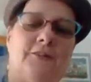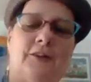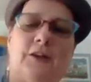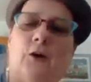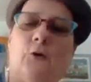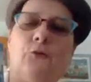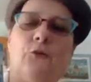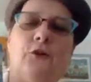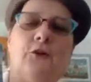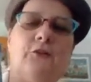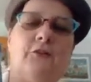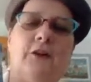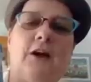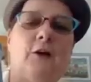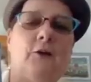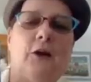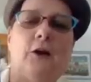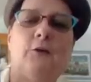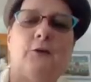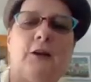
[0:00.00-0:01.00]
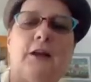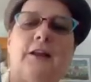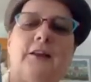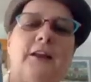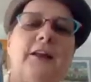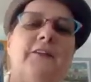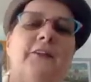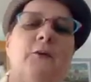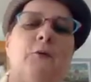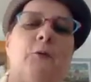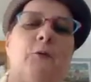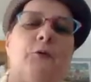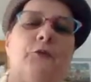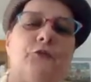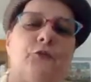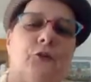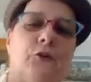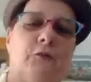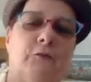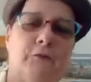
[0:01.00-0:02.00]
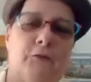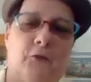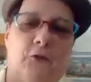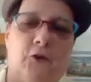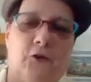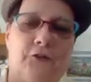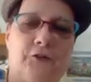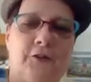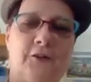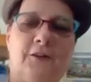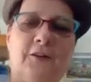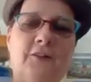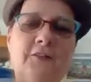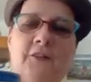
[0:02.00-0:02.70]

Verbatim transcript: Now you now no, that, that one was your fault.